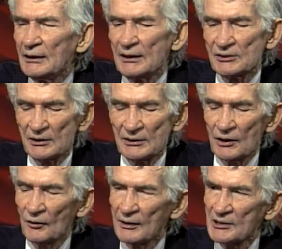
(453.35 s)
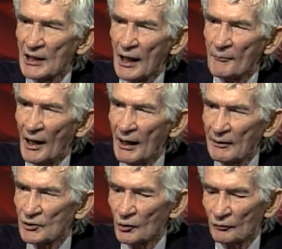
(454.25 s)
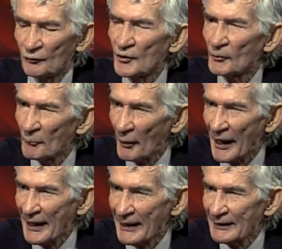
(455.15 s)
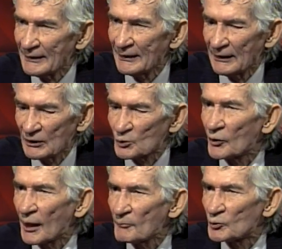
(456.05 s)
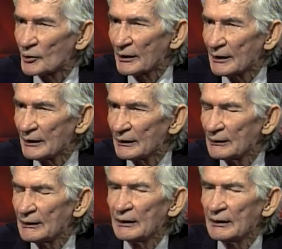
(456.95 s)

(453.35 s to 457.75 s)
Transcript: He said, the only time I don't feel pain is when I'm drinking.